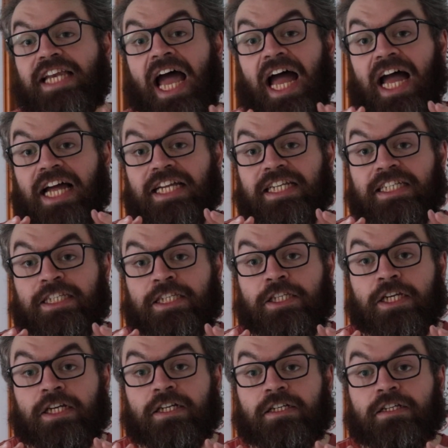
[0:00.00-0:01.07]

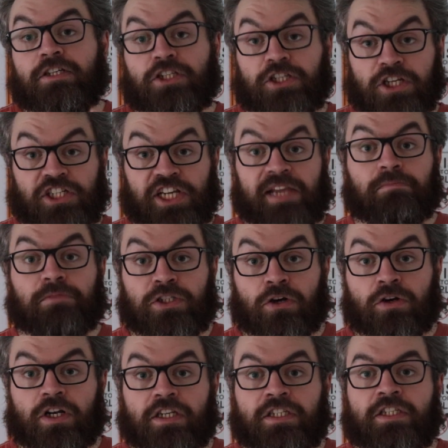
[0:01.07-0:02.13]
has Sir James
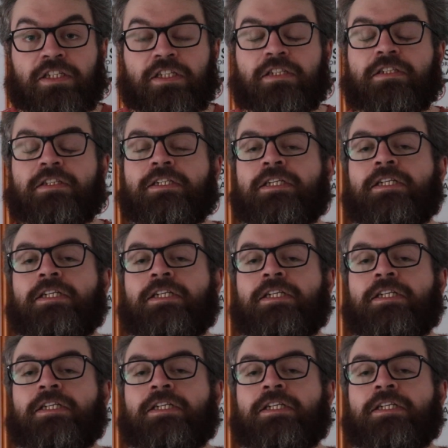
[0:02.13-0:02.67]
Douglas,